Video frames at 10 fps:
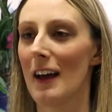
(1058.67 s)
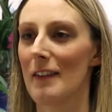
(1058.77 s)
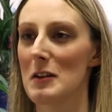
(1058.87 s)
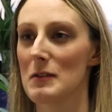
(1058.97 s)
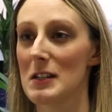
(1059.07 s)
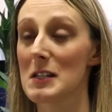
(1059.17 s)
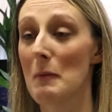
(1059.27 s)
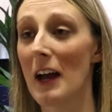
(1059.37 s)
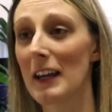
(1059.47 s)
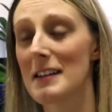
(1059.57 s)
the
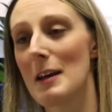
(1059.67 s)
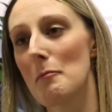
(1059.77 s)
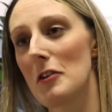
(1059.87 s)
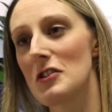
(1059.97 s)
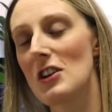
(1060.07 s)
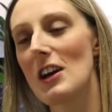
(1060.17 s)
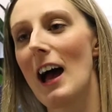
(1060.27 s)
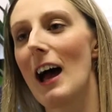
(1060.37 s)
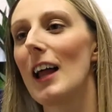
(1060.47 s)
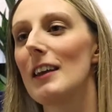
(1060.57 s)
spike in temperature
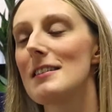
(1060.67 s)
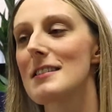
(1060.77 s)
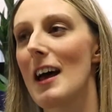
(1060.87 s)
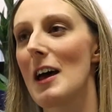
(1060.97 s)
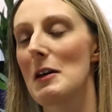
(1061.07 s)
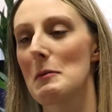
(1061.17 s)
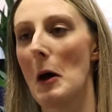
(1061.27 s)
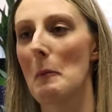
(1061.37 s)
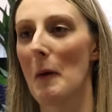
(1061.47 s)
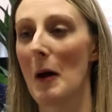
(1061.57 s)
and
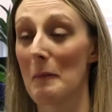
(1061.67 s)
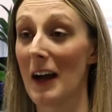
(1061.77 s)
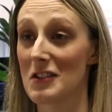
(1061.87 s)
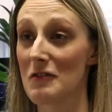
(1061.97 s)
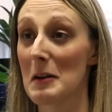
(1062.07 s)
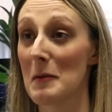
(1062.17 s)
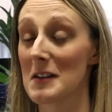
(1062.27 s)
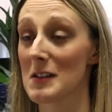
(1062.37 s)
a bacteremia.